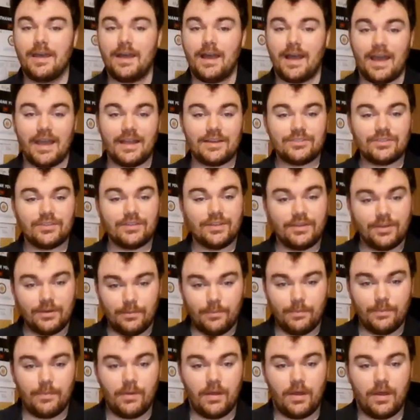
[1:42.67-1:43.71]
I actually
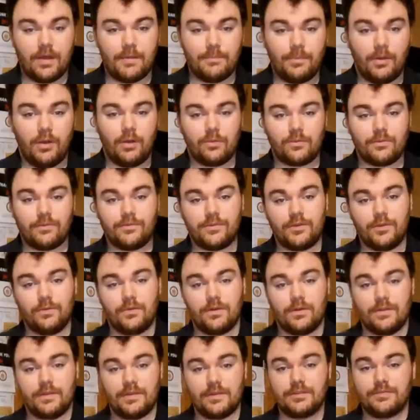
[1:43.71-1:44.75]
did a ball review
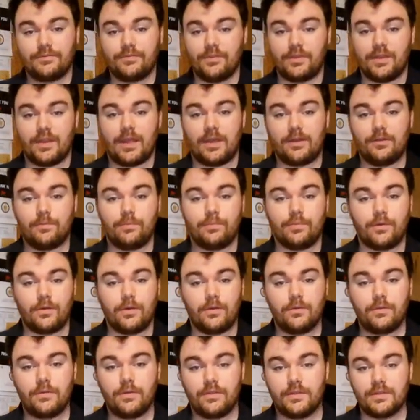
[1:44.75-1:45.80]
on this for the Idol
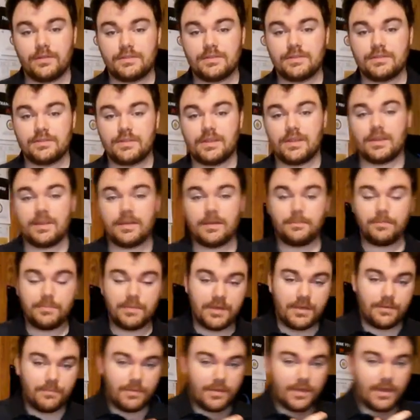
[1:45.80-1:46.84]
Pro. This is the
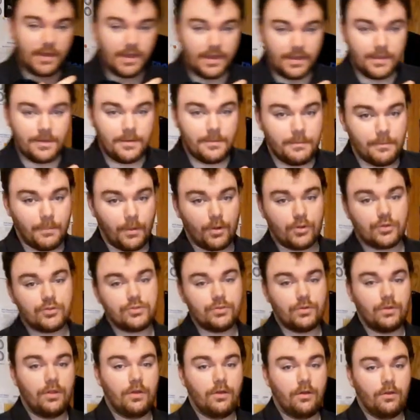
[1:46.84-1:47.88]
PBA
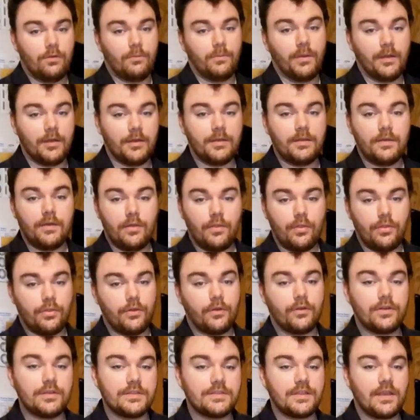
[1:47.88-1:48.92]
Marshall Holman
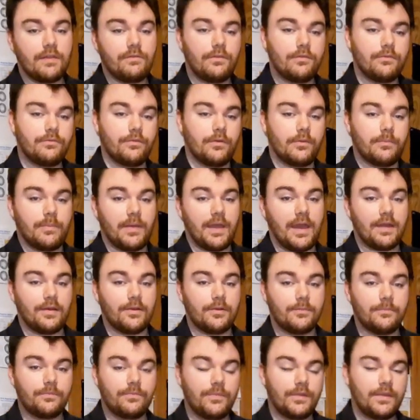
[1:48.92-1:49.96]
37-foot
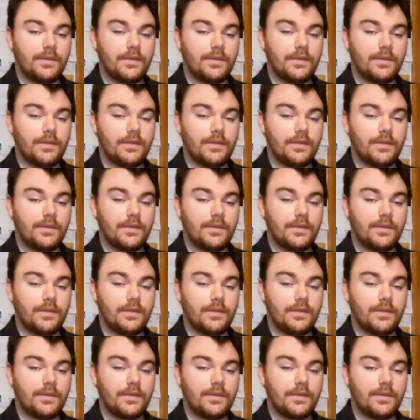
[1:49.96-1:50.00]
pattern.